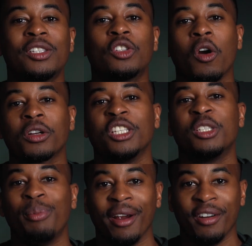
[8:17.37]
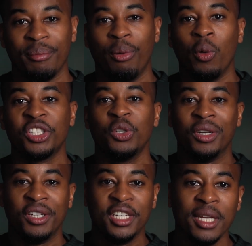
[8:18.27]
stark disparity points to a
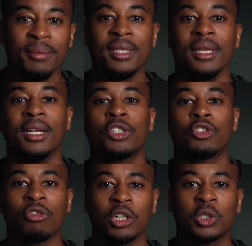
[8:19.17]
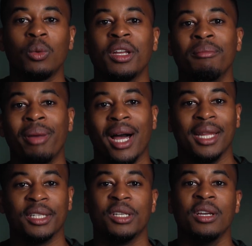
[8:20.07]
deep-seated structural
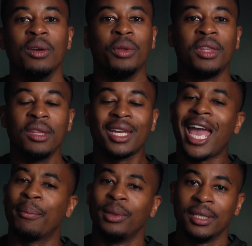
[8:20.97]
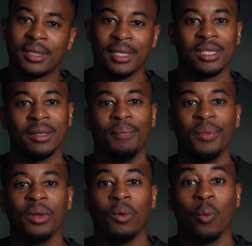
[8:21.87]
imbalance within the capitalist system,
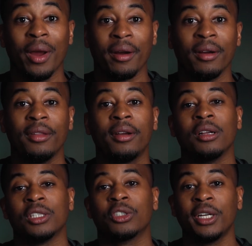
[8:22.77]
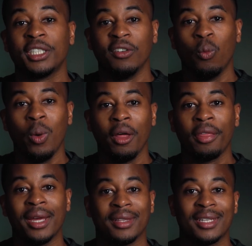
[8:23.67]
where the concentration of wealth
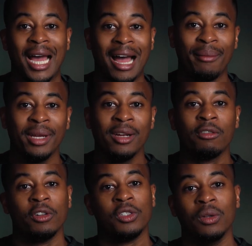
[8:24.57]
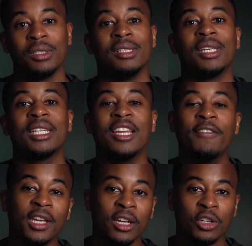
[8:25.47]
at the top results in
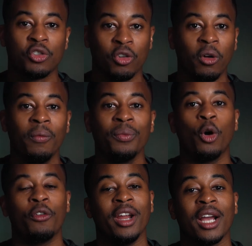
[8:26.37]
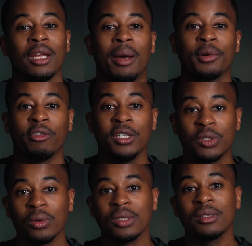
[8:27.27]
significant control over economic
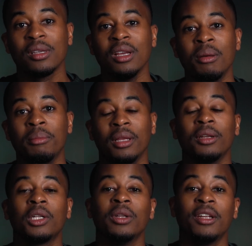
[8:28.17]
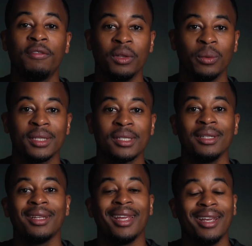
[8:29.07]
resources, political influence,
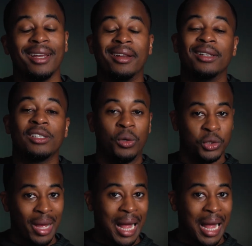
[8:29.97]
and social